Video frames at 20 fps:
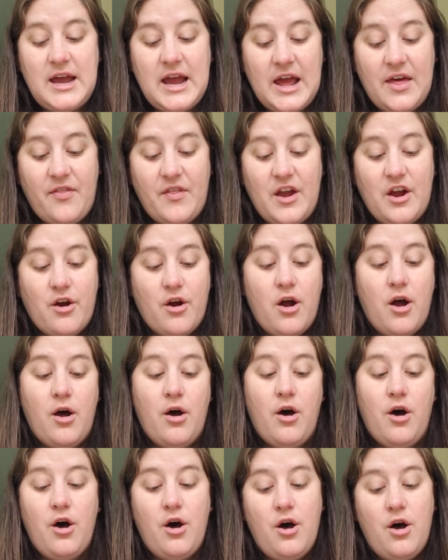And they're
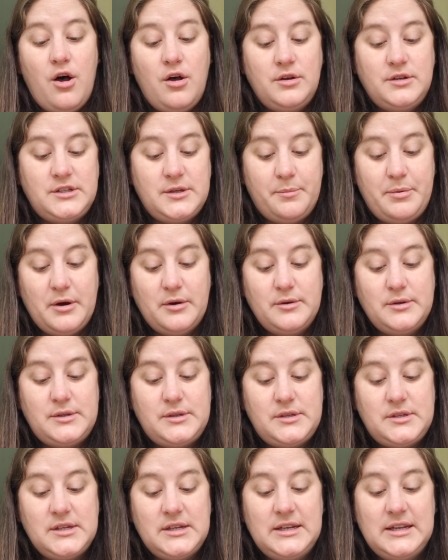all
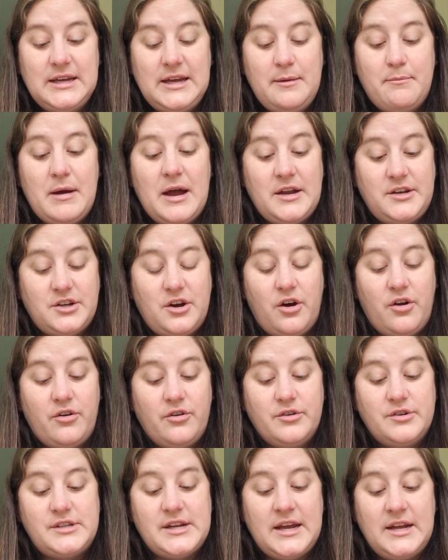supposedly my
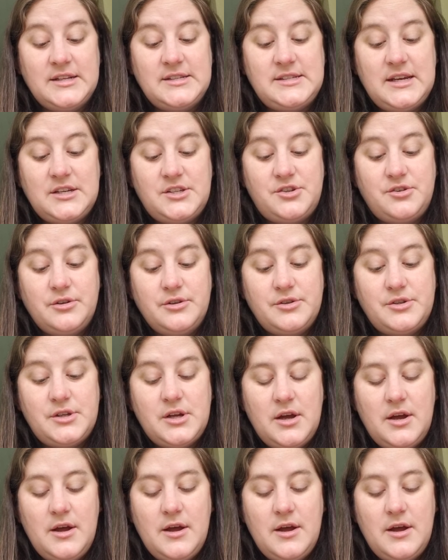daughter's ancestors.